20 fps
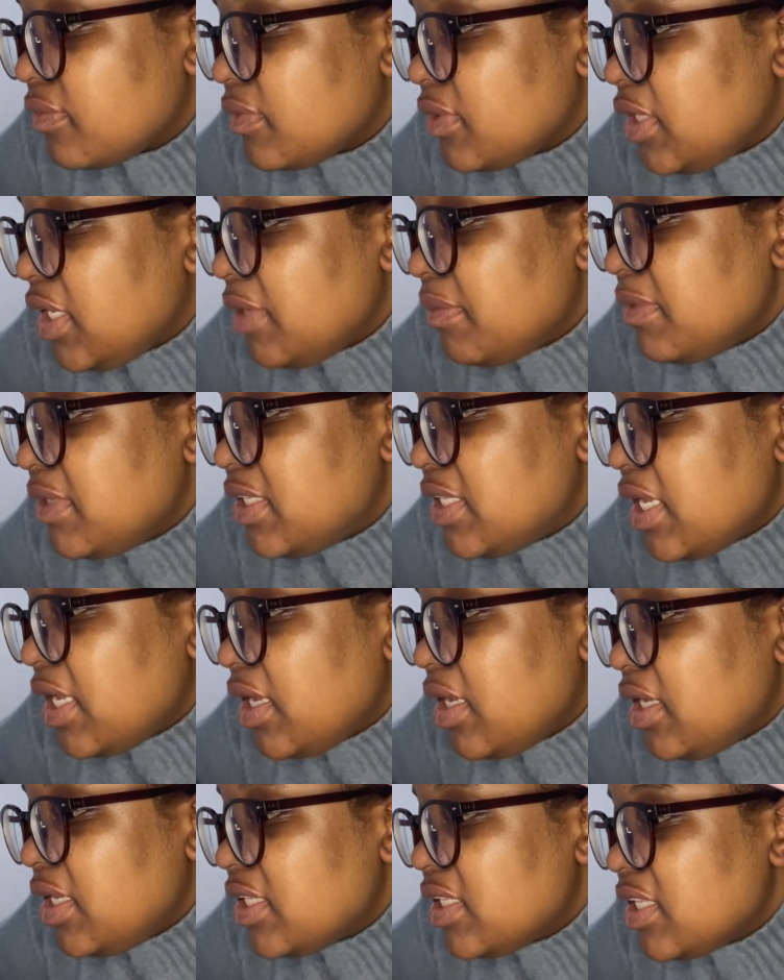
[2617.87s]
Let me say
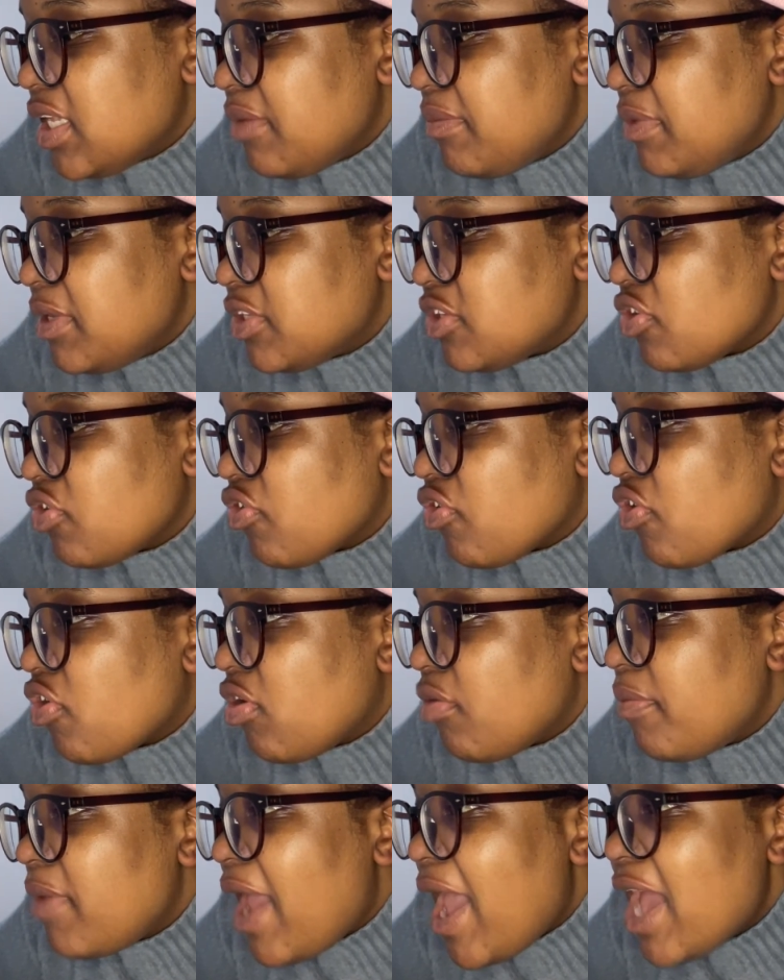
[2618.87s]
his name is
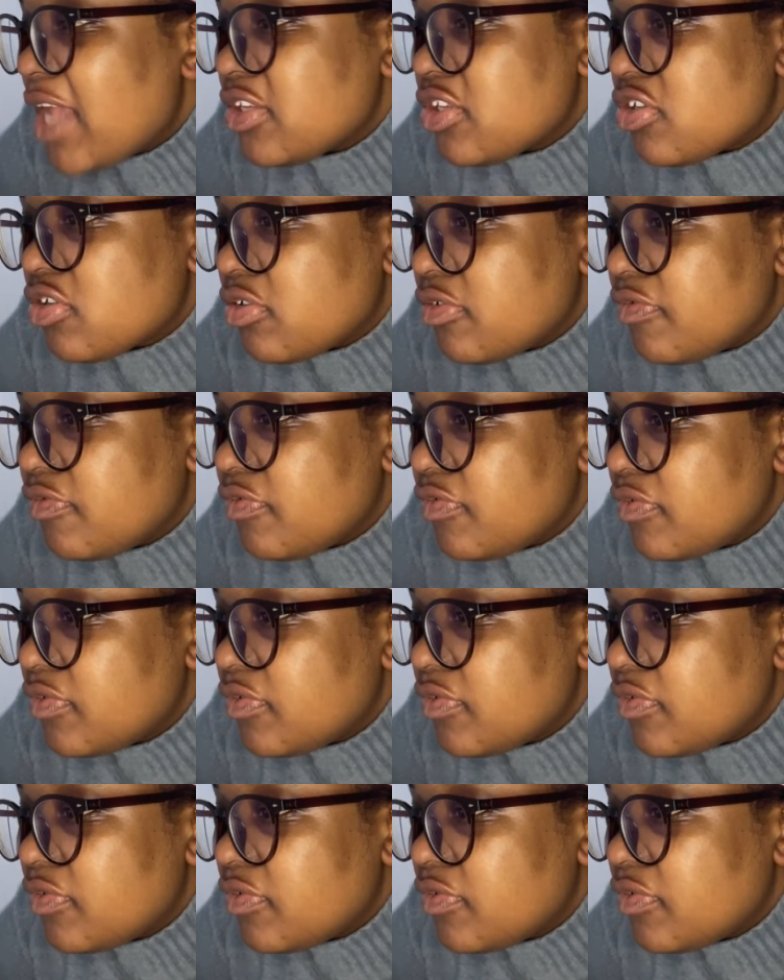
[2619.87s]
Rob Hessov.